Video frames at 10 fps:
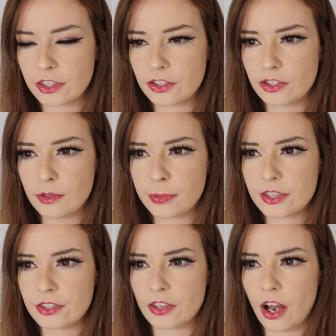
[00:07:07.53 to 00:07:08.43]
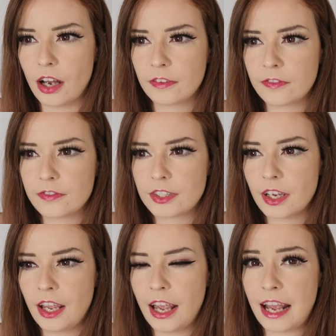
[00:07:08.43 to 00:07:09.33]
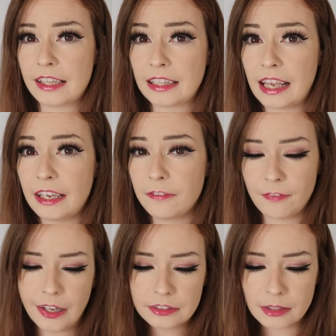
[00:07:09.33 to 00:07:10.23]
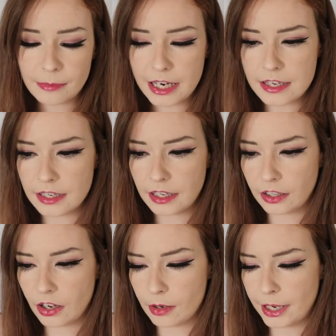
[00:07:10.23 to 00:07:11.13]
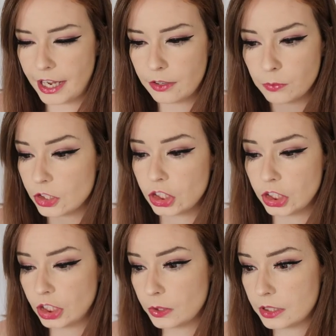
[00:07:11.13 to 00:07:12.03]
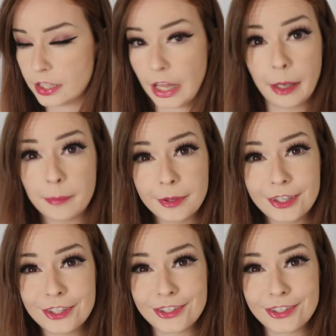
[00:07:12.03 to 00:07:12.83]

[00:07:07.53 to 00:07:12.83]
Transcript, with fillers: Like super soft and they felt amazing on my head when she used them.